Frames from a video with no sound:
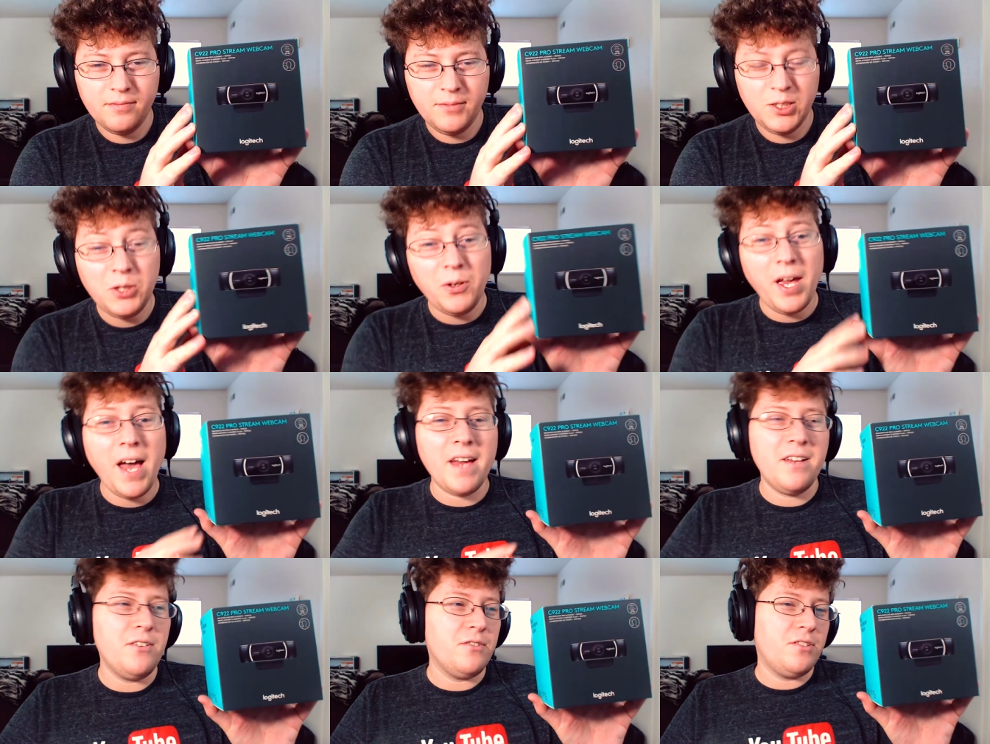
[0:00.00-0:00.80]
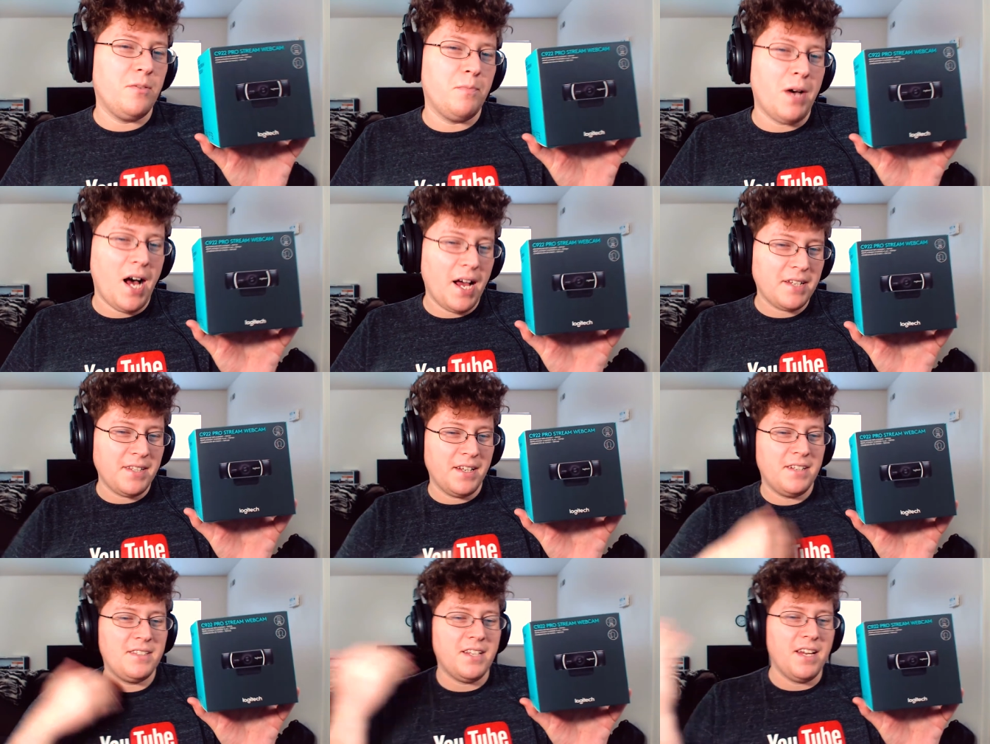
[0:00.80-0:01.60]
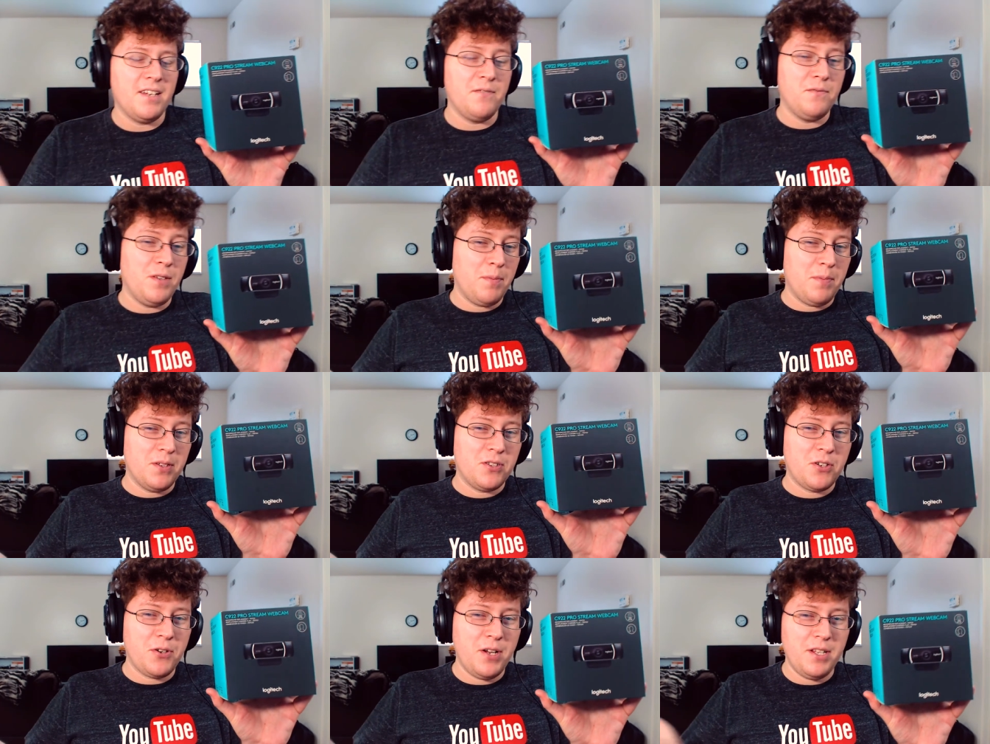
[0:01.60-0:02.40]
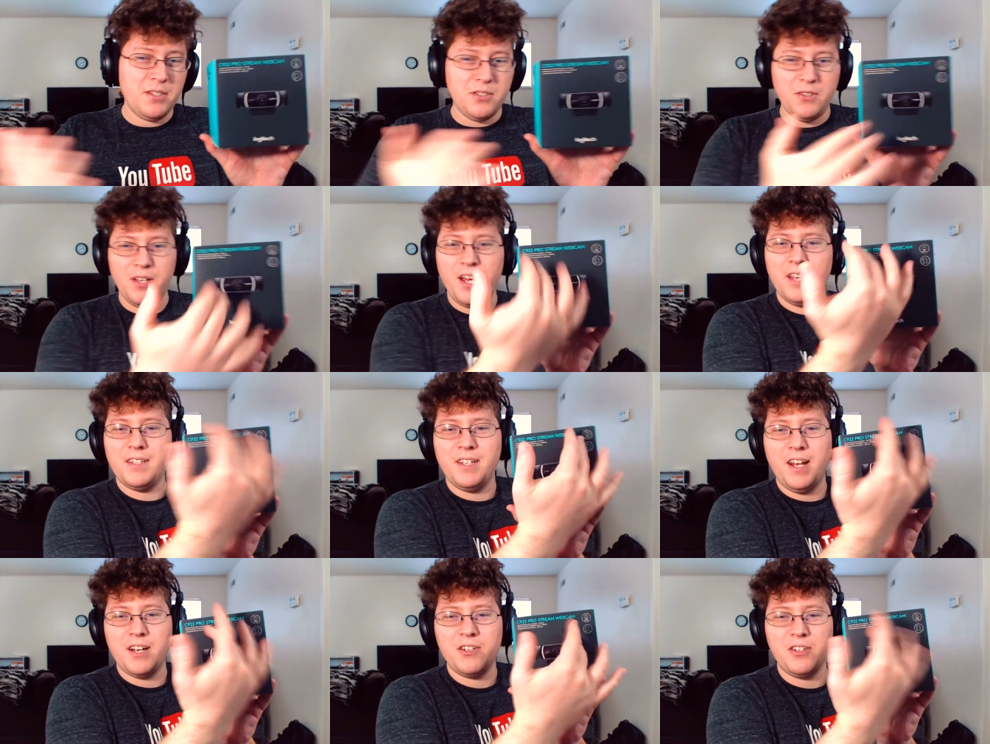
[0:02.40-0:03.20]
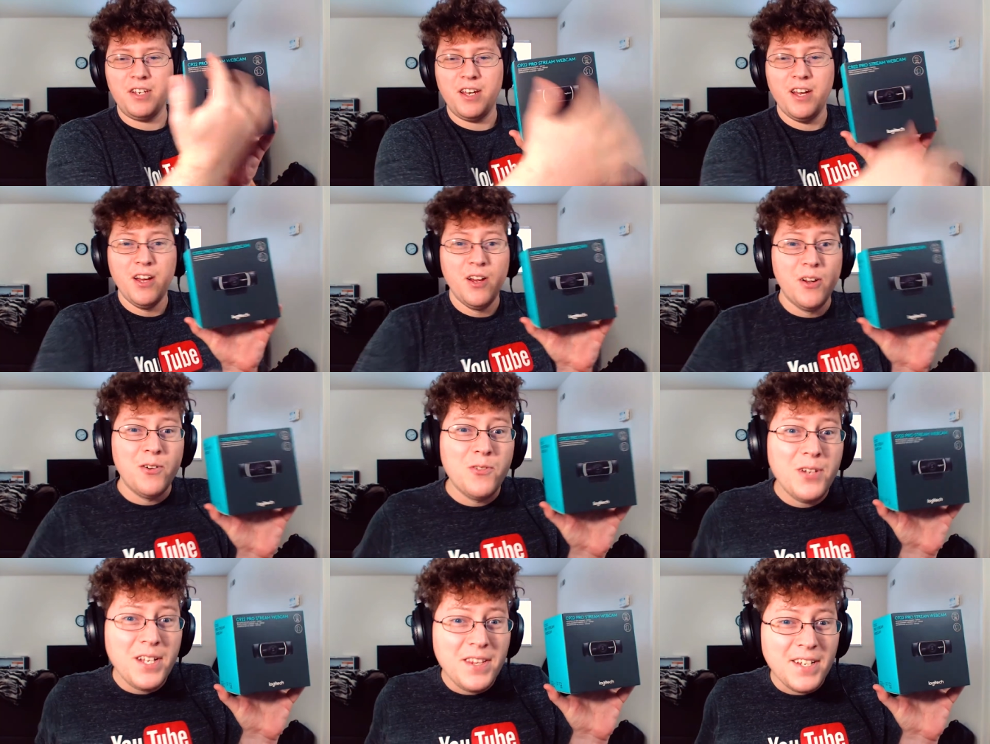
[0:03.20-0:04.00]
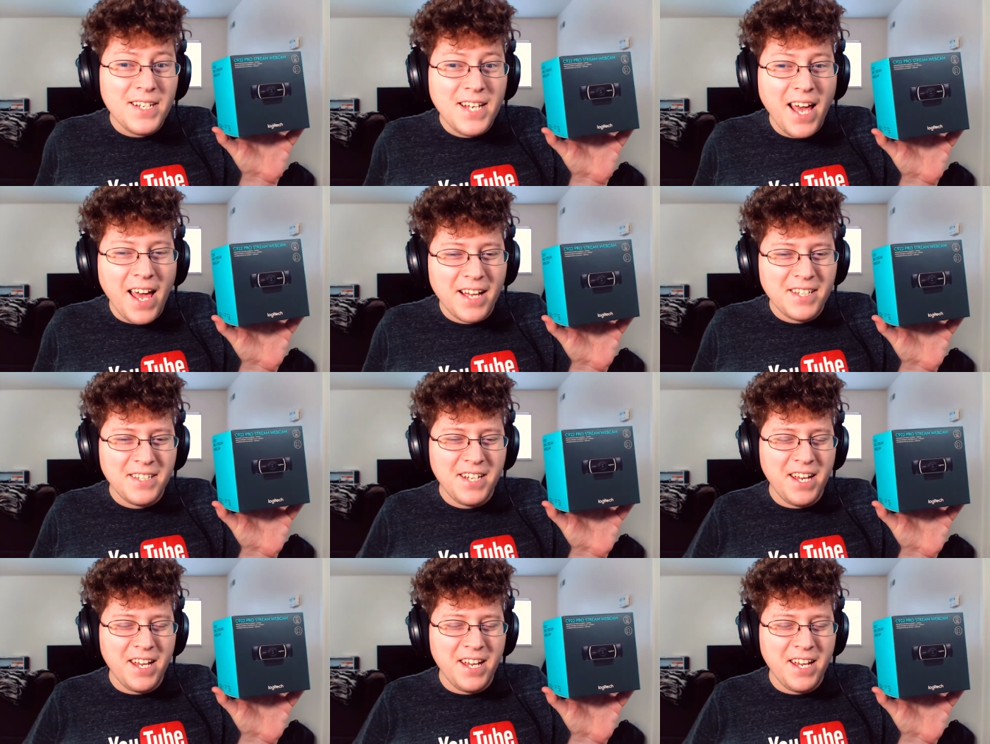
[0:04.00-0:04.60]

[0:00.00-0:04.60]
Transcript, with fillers: So yeah, here's the box. I decided to flip the screen so you guys can actually read the text